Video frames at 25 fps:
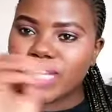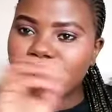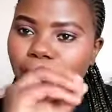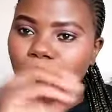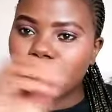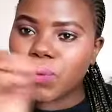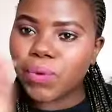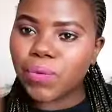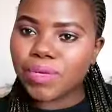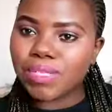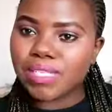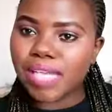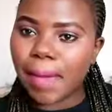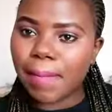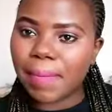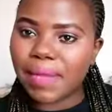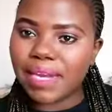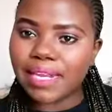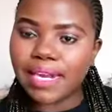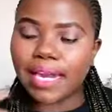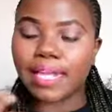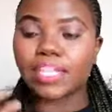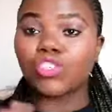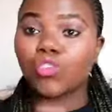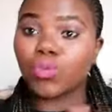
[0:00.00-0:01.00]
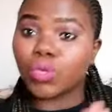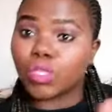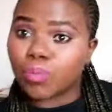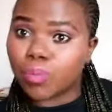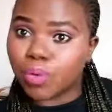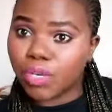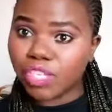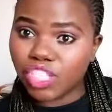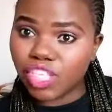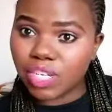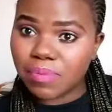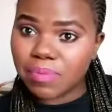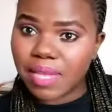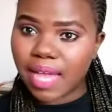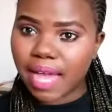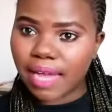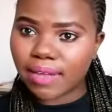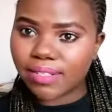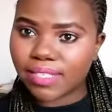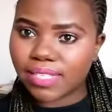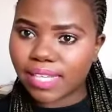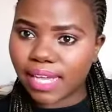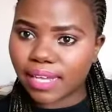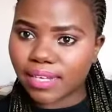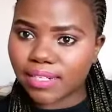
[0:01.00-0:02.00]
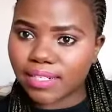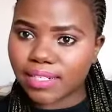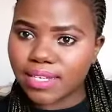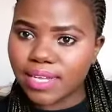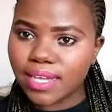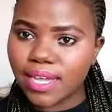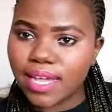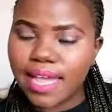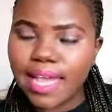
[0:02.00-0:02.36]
get what was happening. Like she was pushing me outside.